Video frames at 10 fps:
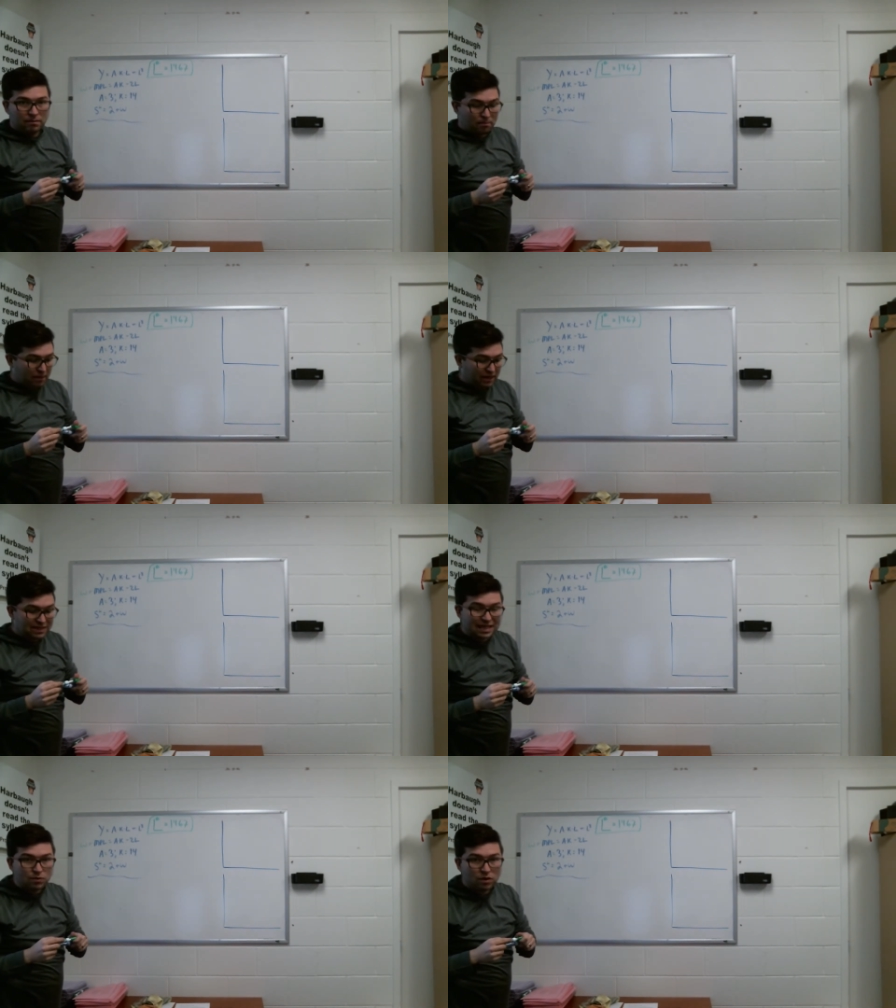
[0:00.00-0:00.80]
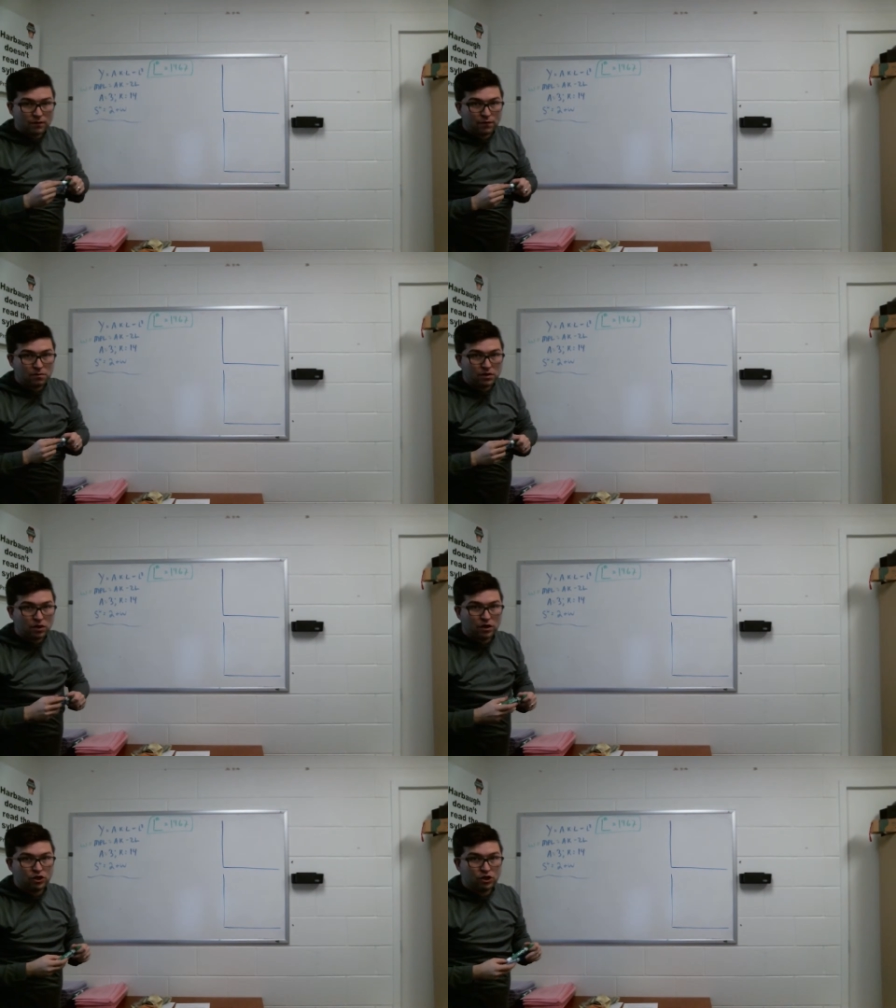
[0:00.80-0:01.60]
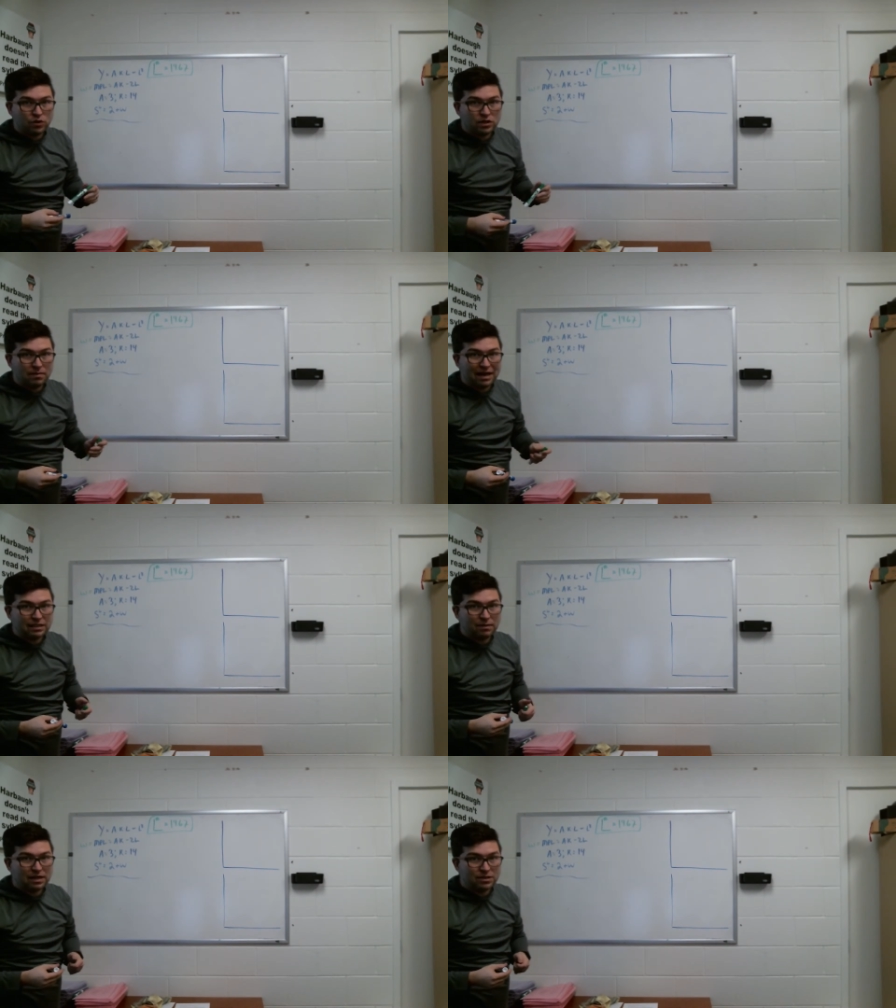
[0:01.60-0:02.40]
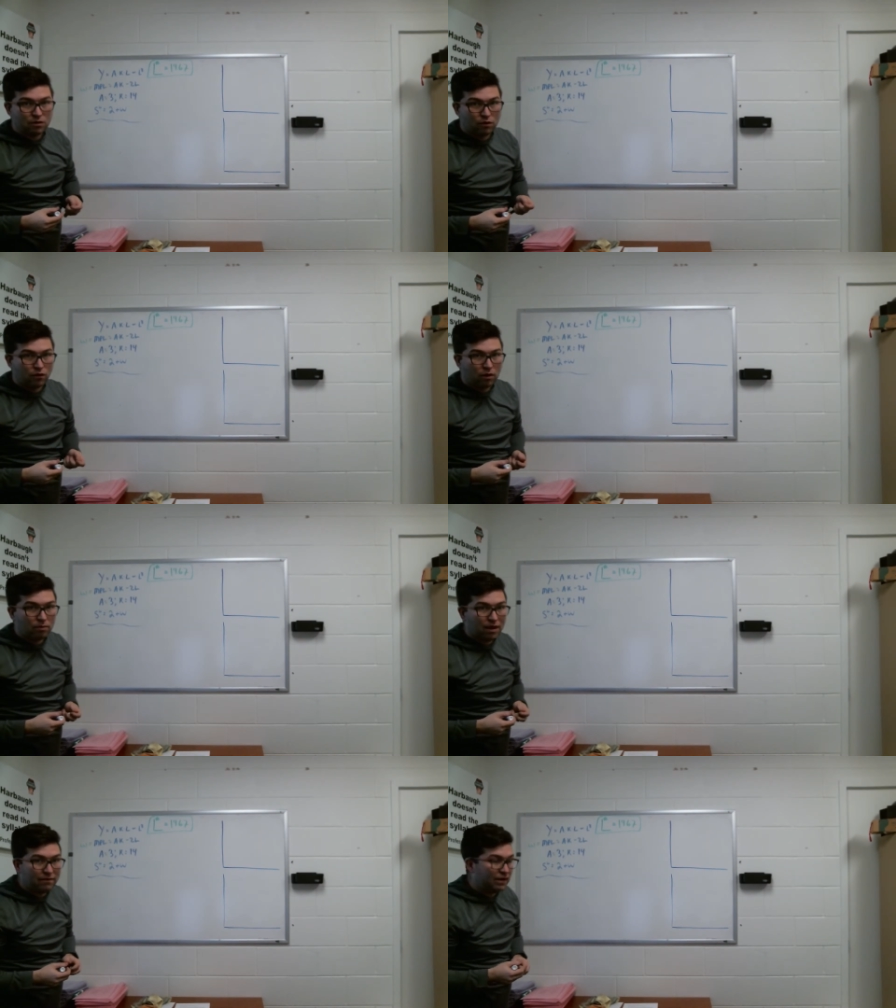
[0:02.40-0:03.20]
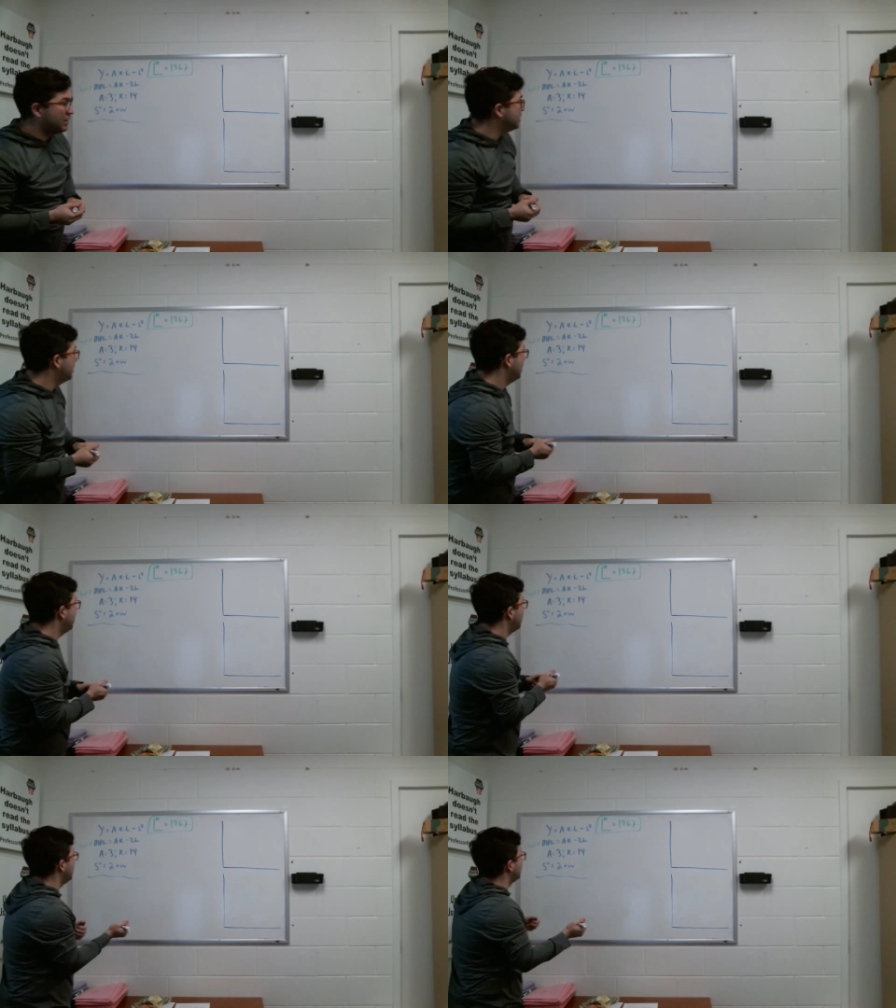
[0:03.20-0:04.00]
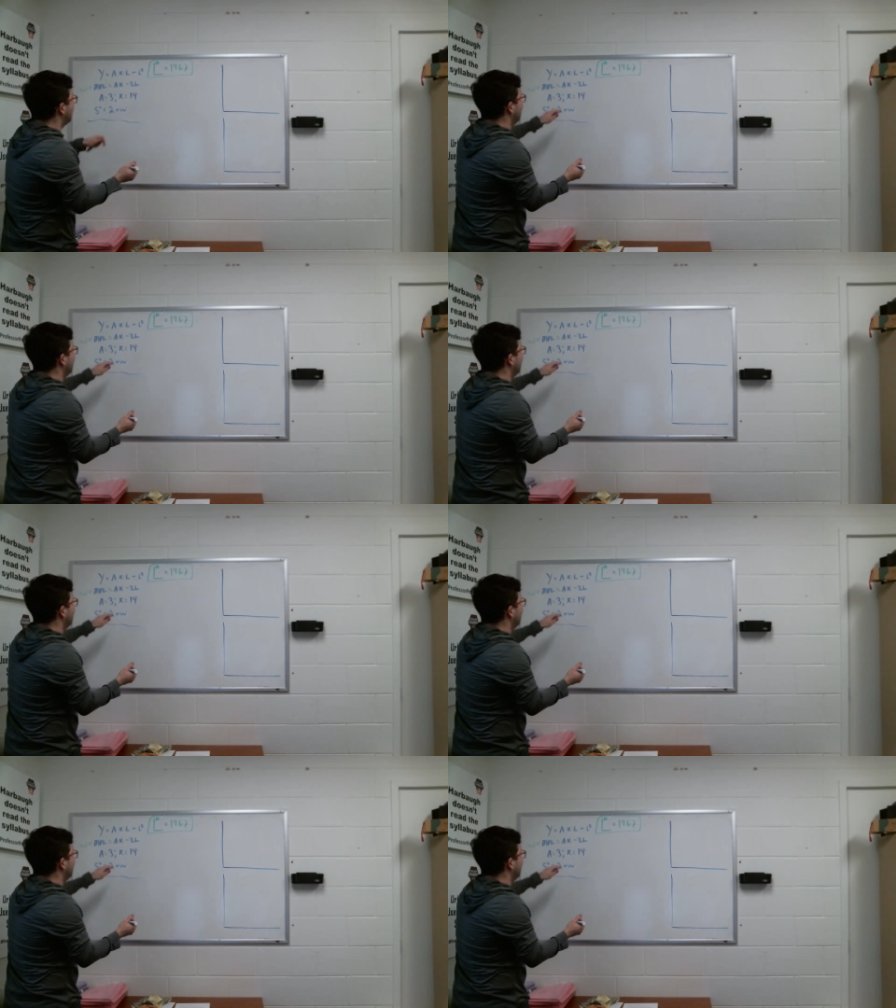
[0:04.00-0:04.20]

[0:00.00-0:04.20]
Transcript: because that's where the firms are going to choose to maximize their overall profits. So